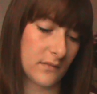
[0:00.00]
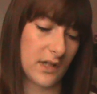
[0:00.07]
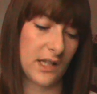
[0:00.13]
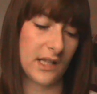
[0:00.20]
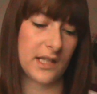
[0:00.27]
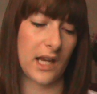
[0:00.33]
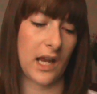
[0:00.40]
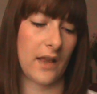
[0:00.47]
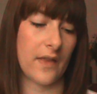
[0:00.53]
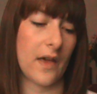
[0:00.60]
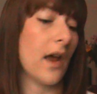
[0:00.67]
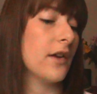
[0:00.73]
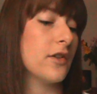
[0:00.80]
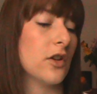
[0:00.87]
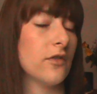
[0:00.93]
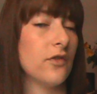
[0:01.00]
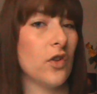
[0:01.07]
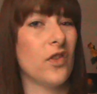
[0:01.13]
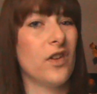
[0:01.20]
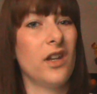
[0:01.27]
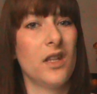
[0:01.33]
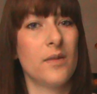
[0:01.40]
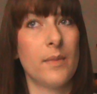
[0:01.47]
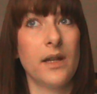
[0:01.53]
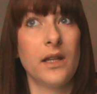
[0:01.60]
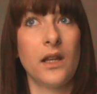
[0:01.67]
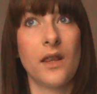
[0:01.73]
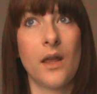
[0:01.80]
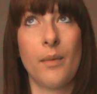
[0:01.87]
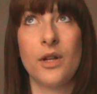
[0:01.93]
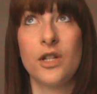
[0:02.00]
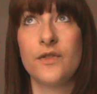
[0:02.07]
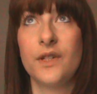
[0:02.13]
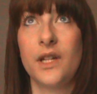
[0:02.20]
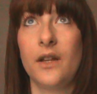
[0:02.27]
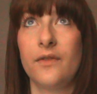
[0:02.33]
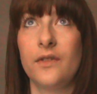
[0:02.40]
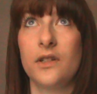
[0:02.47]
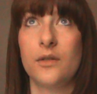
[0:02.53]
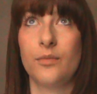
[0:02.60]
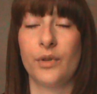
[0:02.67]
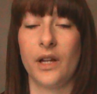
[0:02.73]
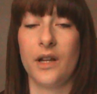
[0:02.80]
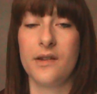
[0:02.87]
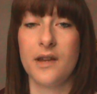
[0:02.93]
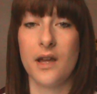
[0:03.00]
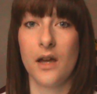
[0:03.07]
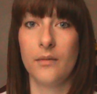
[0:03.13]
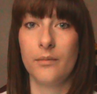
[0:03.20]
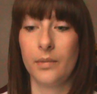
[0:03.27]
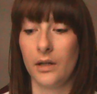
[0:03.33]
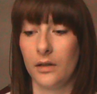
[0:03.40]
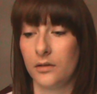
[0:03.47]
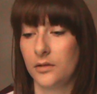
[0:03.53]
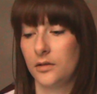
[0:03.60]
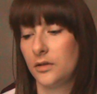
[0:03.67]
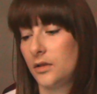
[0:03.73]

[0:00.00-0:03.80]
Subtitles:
In saying that, I don't feel that he's making that much of an effort to bring it down, but